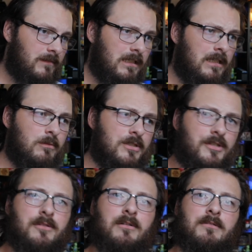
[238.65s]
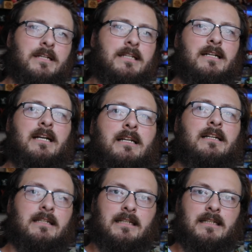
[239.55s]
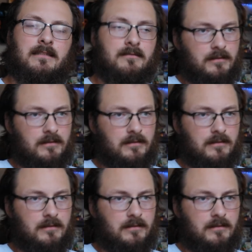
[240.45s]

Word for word: It was new. It was exciting. did it.